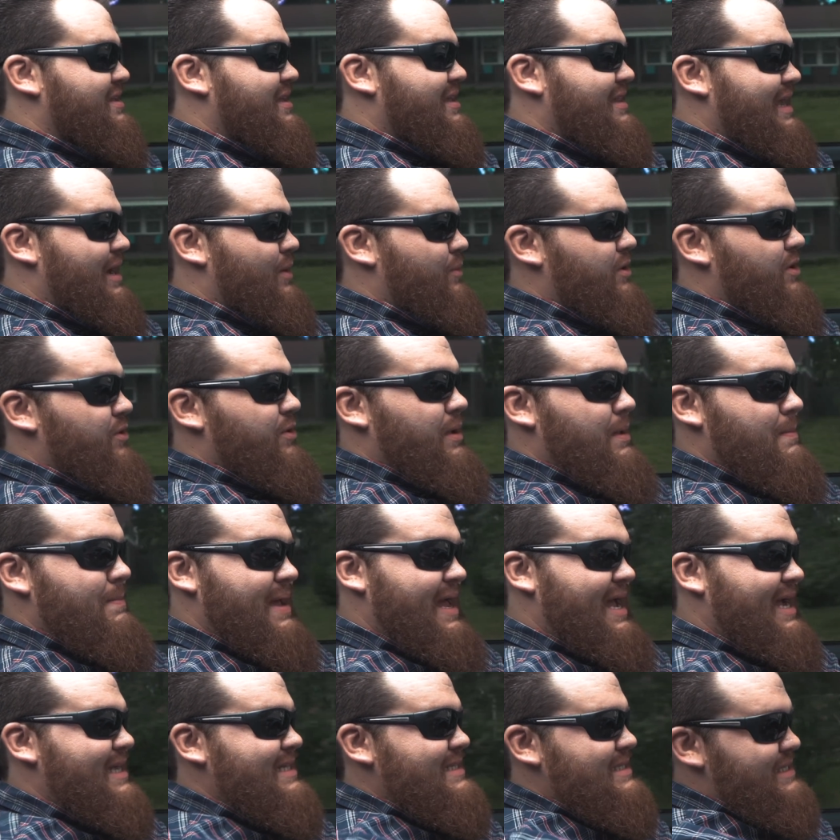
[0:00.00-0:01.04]
and now we're going
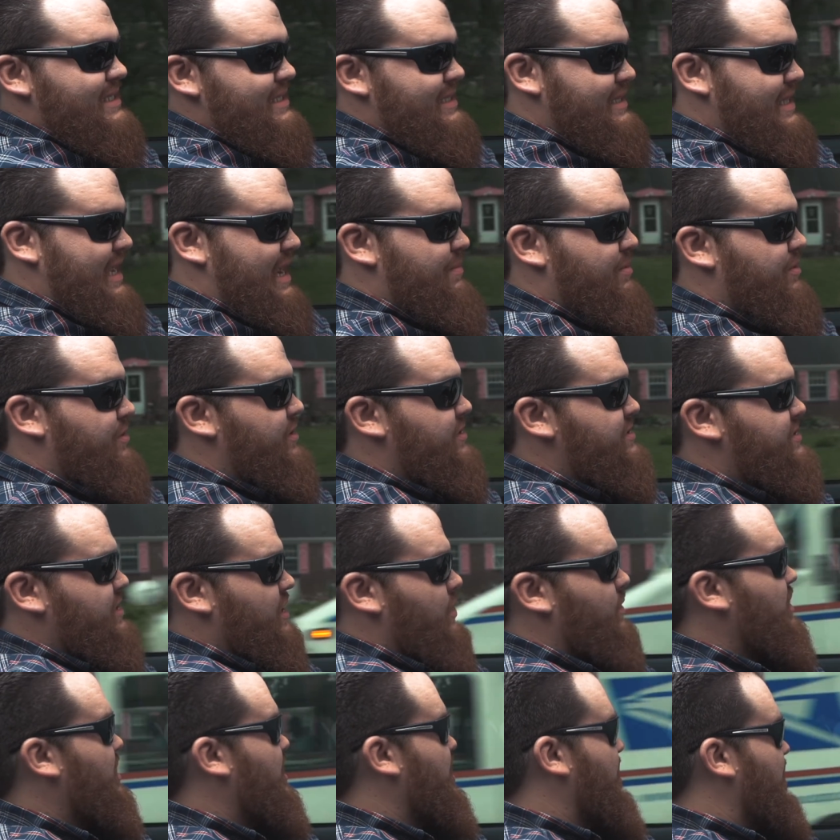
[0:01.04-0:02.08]
back into the neighborhood. So
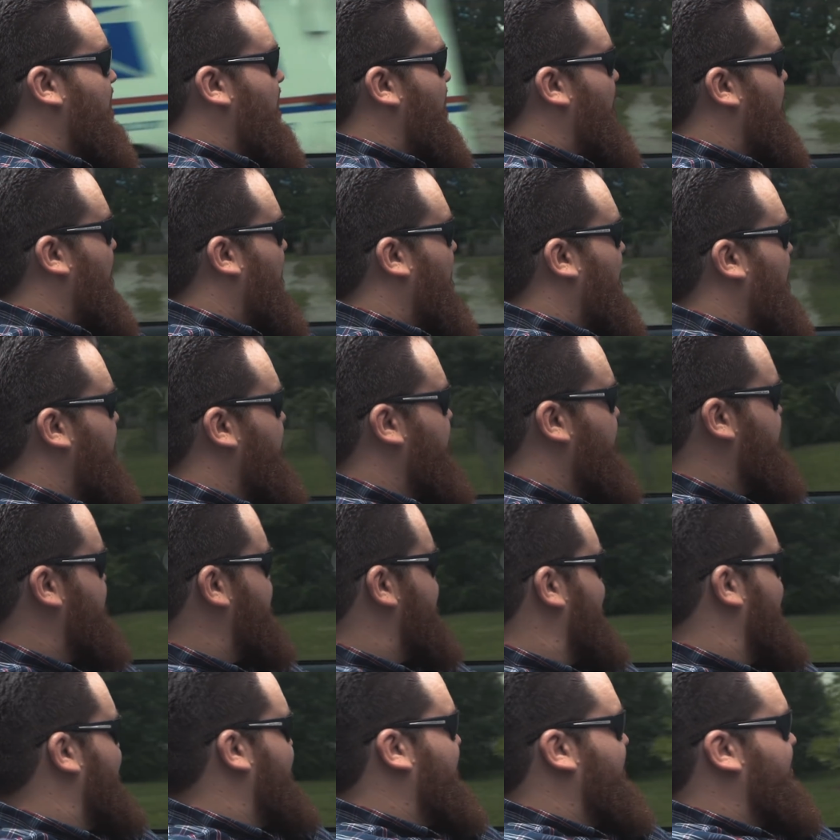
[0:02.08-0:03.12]
you're gonna
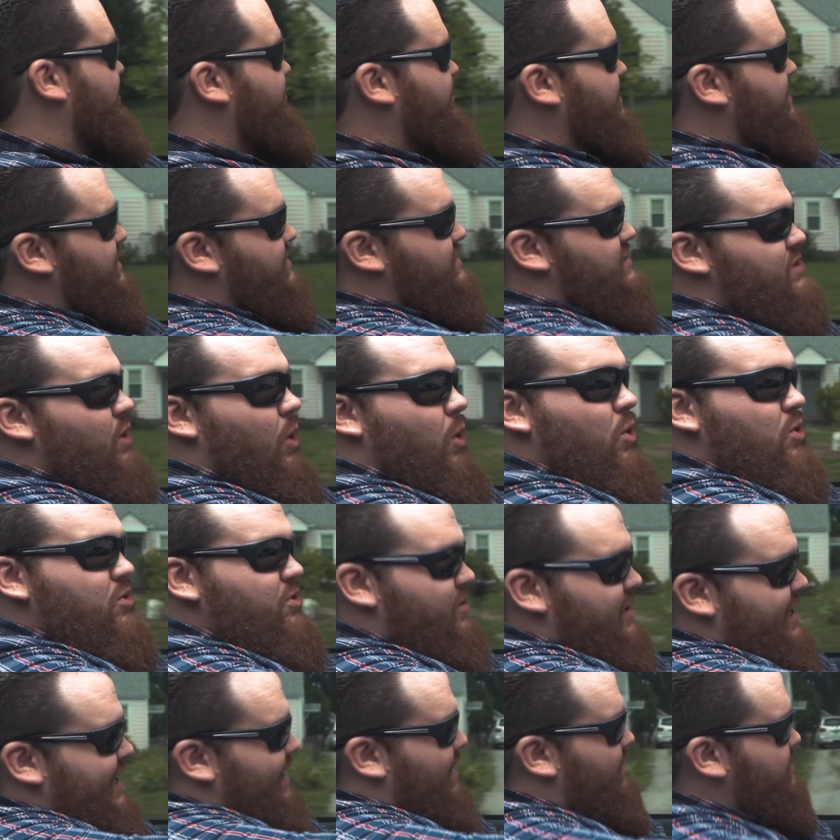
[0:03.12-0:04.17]
see a lot of these
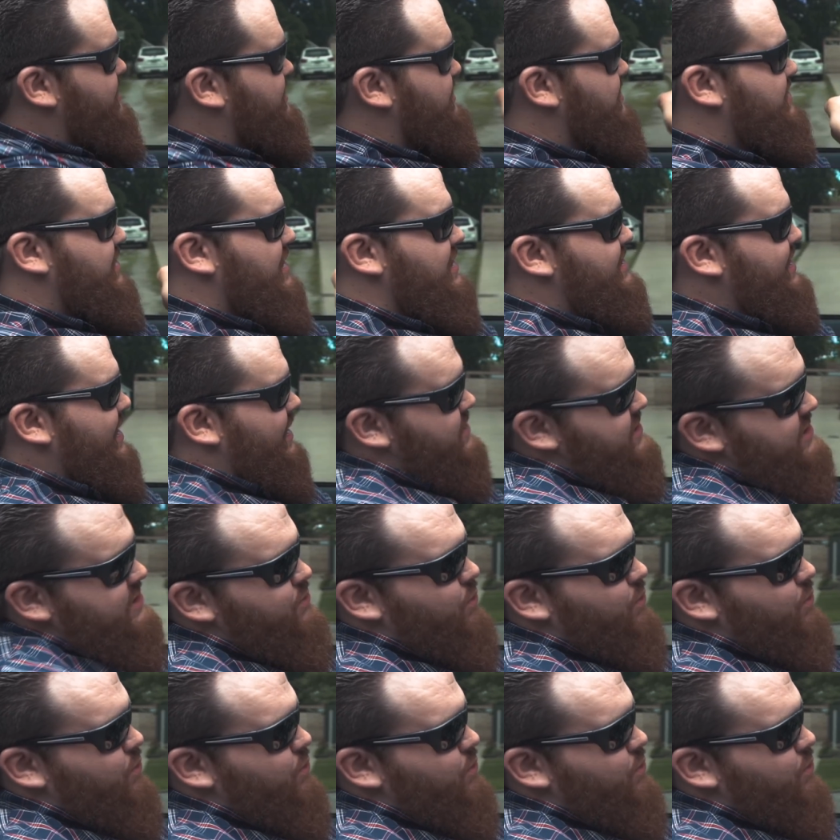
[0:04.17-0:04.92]
older houses. These houses